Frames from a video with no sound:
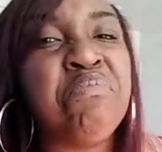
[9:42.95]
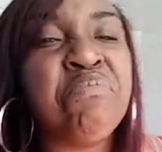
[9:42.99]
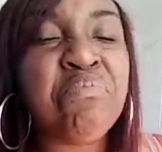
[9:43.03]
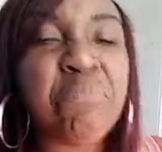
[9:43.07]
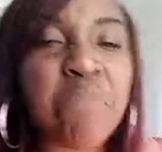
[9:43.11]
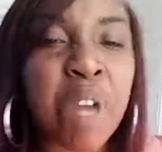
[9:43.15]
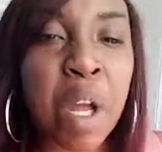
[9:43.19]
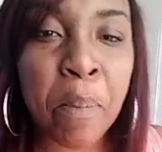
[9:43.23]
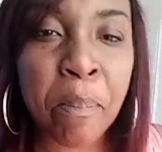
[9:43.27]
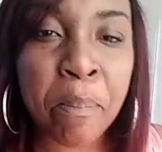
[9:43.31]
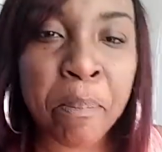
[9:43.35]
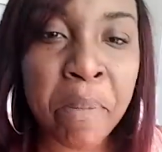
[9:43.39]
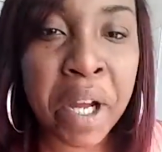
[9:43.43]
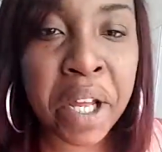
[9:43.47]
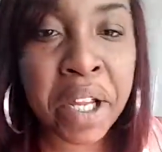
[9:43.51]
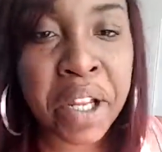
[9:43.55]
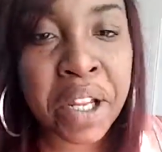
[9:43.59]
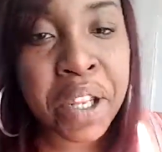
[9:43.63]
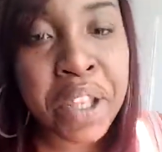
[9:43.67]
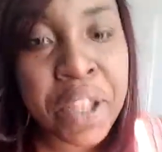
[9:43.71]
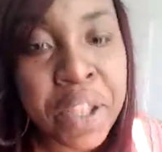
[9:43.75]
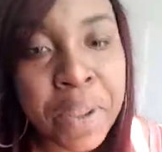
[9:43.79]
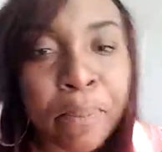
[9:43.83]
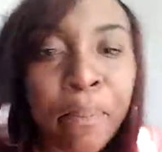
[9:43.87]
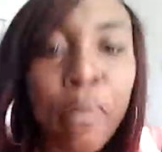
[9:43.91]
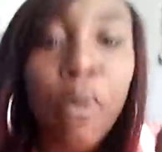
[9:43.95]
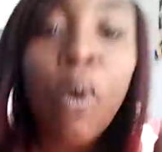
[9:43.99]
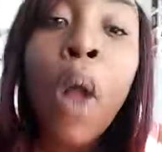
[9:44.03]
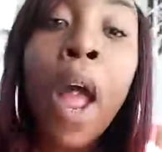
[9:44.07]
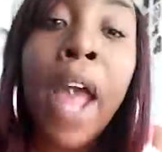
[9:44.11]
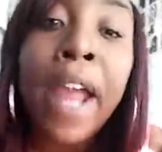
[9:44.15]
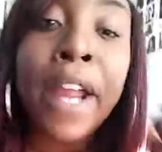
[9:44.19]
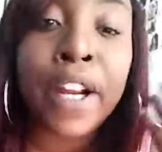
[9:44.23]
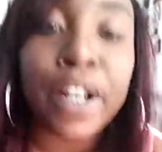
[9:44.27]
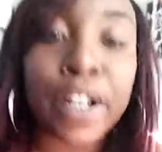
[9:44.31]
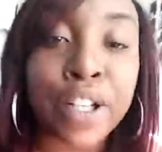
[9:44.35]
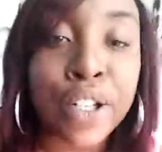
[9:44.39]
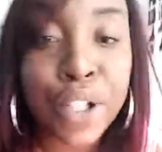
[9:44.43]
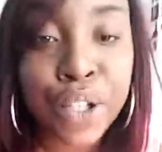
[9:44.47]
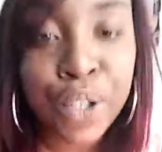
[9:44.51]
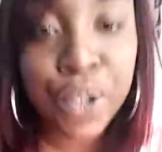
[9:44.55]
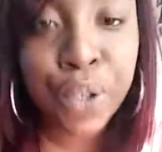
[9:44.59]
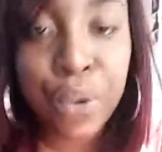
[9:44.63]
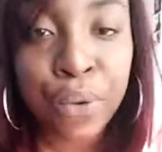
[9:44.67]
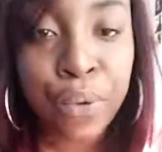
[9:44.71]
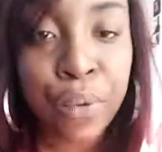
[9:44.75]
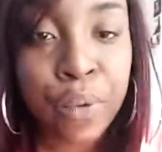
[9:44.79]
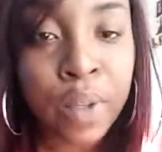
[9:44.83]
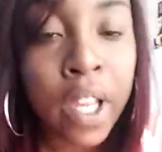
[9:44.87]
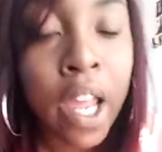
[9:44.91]
a month prior
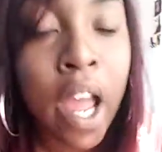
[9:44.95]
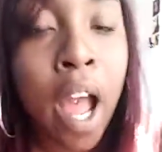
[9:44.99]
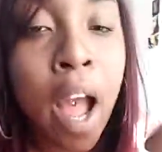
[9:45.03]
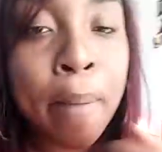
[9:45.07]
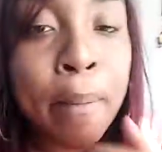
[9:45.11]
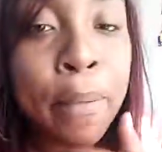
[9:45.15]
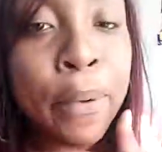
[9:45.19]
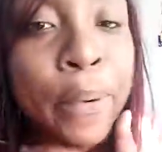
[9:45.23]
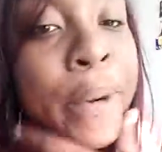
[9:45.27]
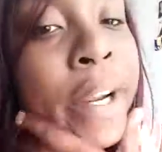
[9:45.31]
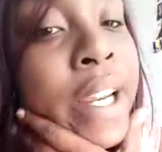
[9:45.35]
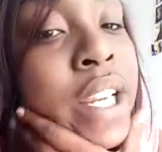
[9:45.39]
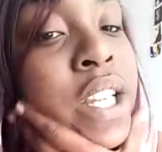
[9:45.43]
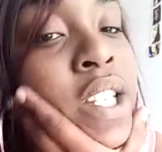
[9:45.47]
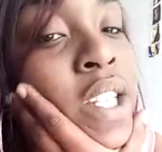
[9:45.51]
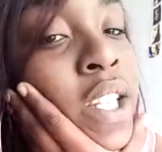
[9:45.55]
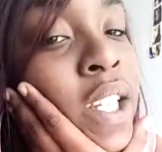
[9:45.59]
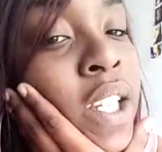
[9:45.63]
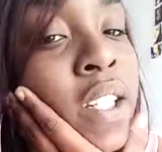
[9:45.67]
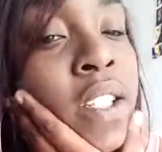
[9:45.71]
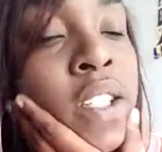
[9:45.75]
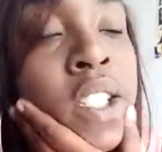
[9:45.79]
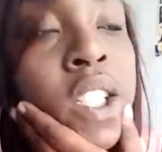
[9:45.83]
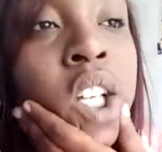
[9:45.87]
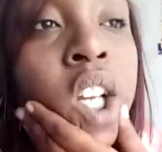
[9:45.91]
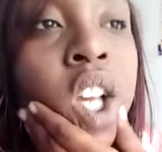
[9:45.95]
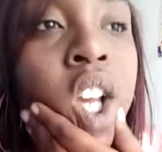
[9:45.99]
to the operation.